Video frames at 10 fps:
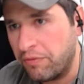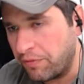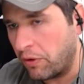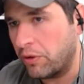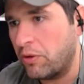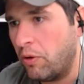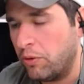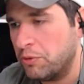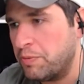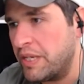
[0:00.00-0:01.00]
FERC, all
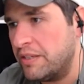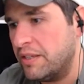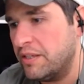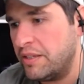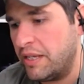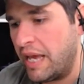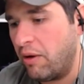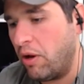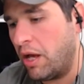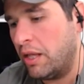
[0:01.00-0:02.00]
those pieces, and
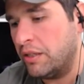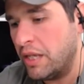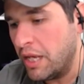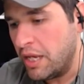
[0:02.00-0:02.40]
now on